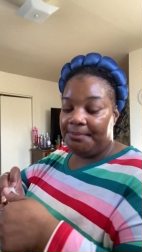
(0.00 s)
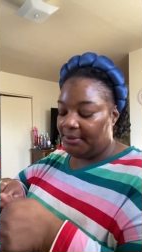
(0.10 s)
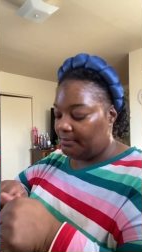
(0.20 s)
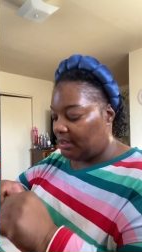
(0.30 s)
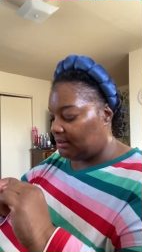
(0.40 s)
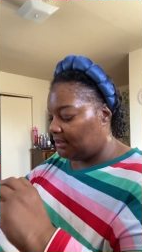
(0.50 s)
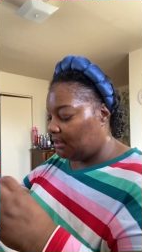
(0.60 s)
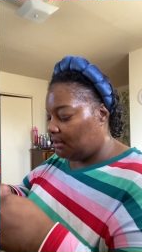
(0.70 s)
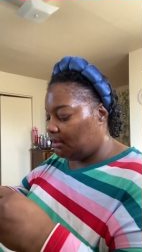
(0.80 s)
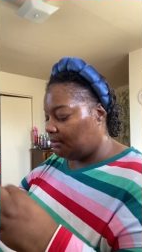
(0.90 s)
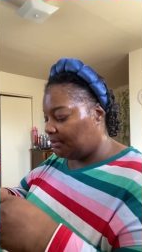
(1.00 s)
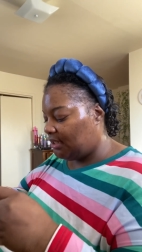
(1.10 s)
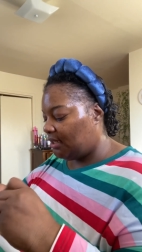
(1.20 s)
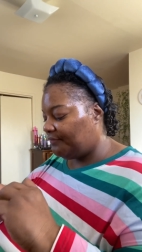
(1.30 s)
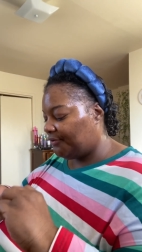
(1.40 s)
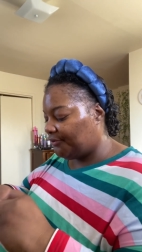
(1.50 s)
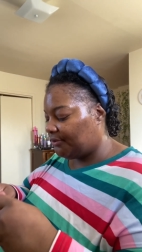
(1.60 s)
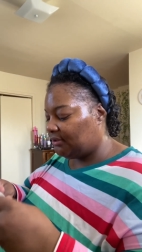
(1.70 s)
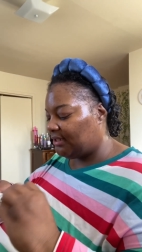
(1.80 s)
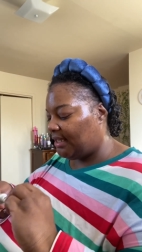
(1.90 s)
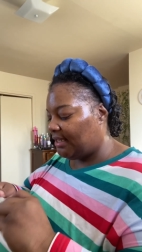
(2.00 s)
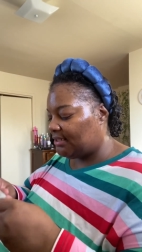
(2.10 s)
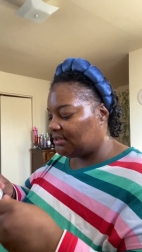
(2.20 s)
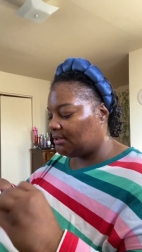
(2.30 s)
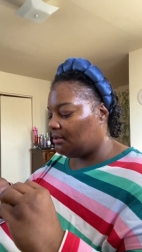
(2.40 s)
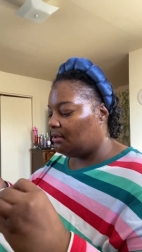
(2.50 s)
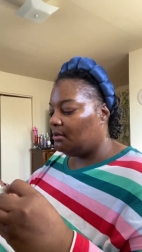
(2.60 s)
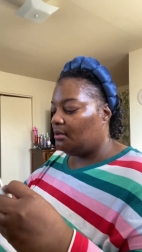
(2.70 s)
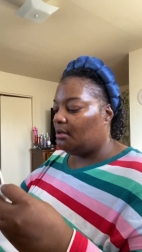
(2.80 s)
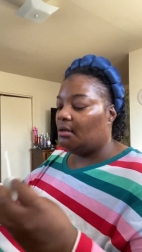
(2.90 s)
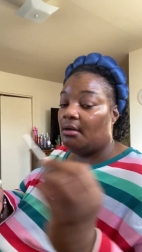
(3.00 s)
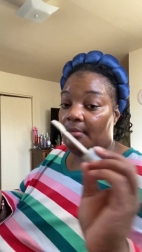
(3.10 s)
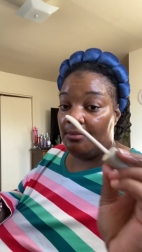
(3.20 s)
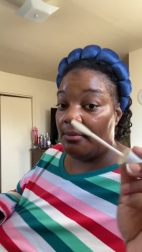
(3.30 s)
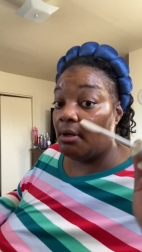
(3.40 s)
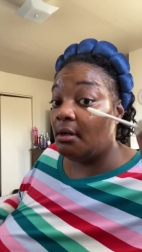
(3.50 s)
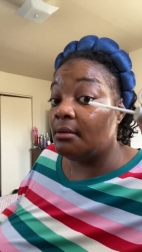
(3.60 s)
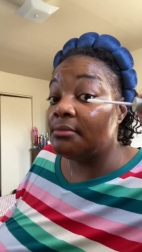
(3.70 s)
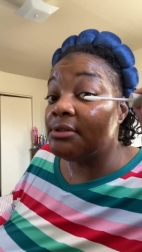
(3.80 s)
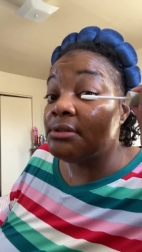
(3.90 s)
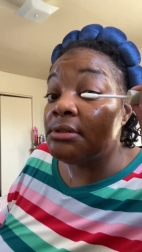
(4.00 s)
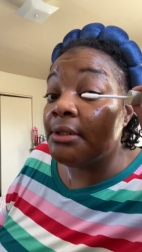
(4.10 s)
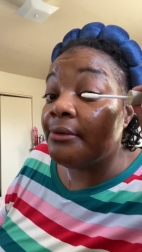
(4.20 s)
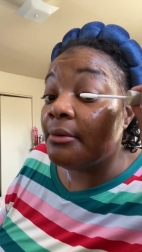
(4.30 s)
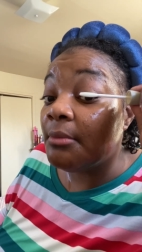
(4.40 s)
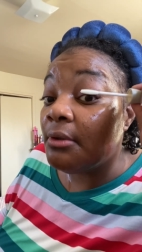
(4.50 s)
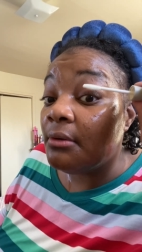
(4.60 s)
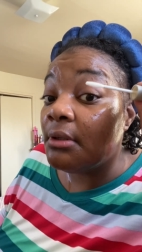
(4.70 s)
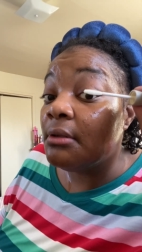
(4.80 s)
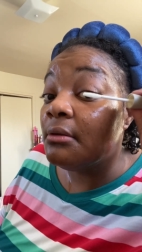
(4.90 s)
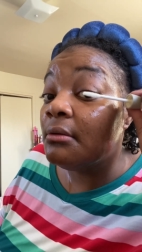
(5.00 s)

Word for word: put my um CoverGirl lash um, serum on.